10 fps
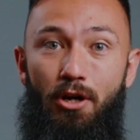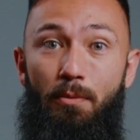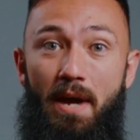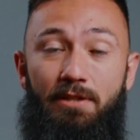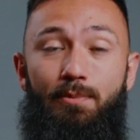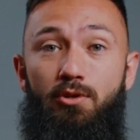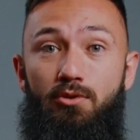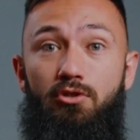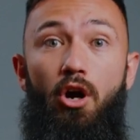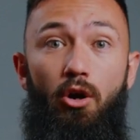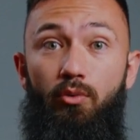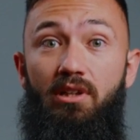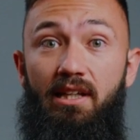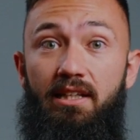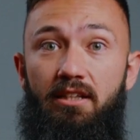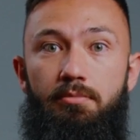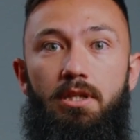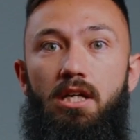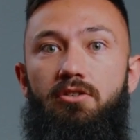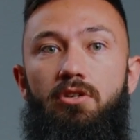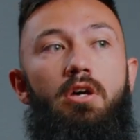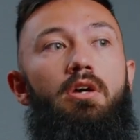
mass produced are related, because